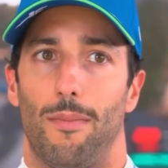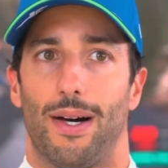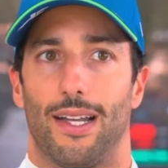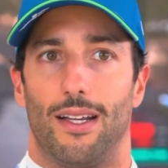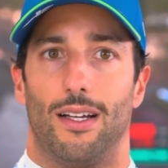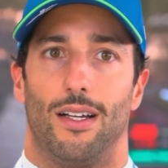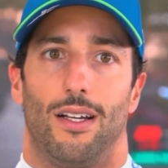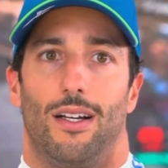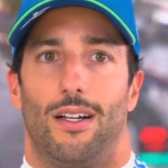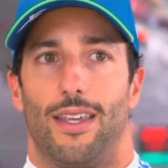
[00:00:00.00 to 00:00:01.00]
but
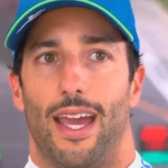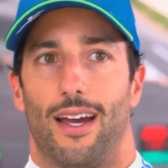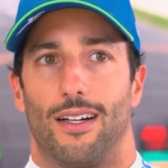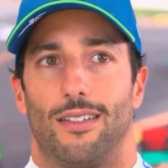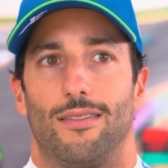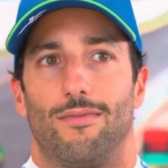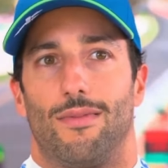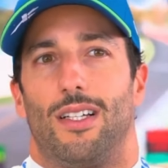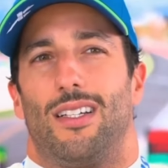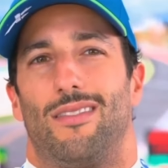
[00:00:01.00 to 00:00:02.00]
yeah,
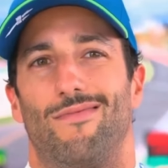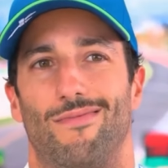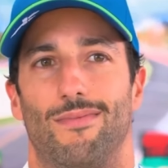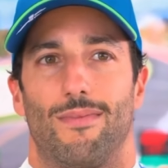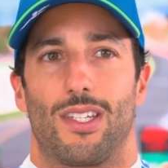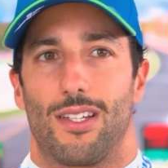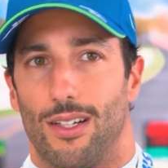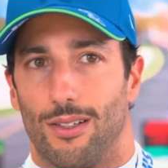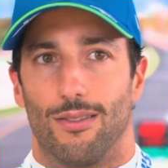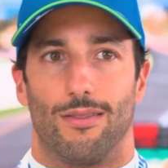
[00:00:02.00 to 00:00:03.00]
I'm
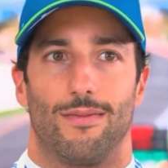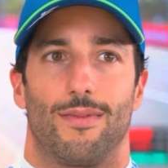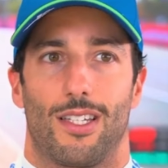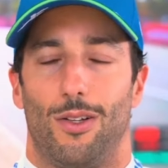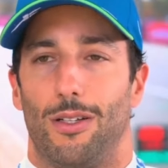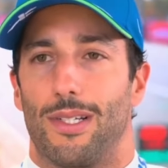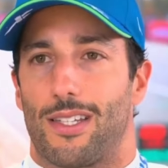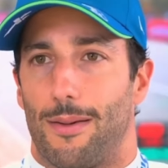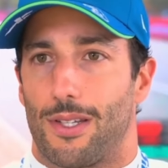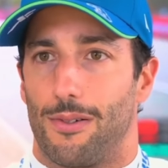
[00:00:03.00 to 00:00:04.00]
still a little bit
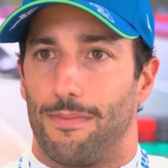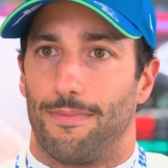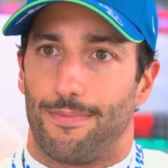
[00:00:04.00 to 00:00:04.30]
skeptical.